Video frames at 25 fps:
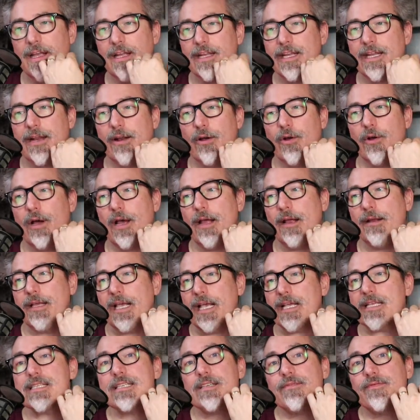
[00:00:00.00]
I
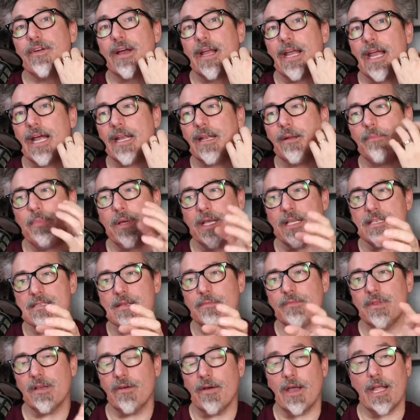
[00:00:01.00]
guess if I had to pick
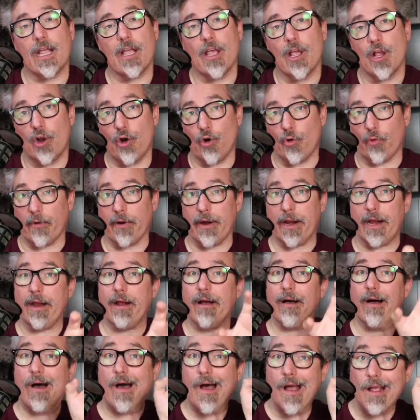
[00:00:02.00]
something like
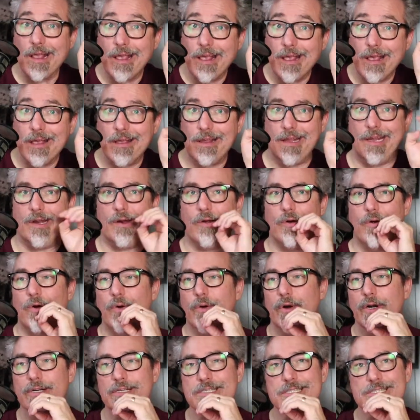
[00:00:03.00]
Greyhawk,
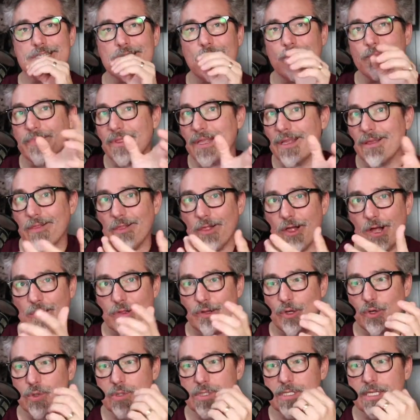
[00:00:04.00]
or something along
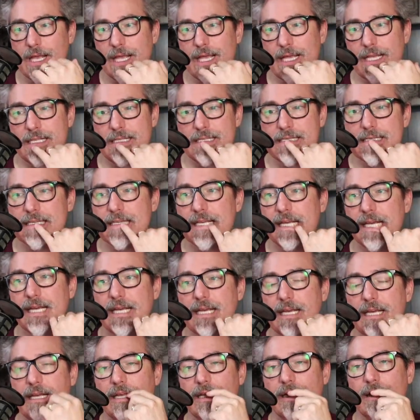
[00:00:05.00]
those lines,
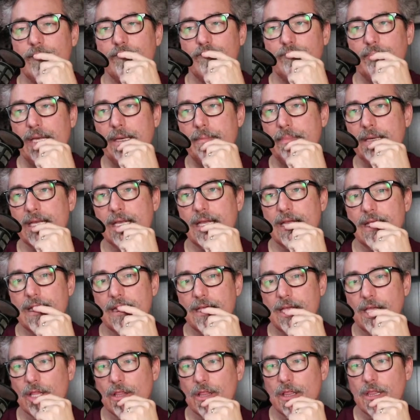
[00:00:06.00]
maybe
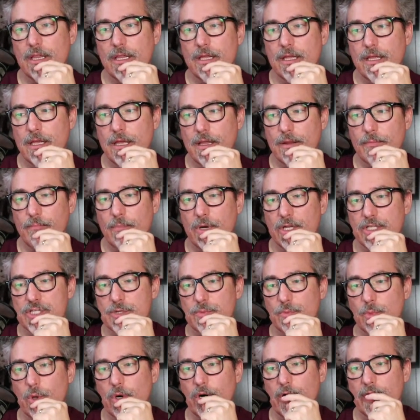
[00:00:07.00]
getting much
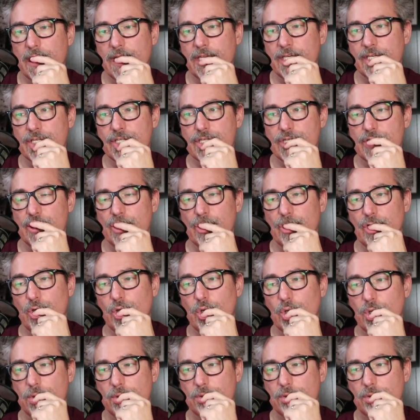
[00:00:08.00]
more into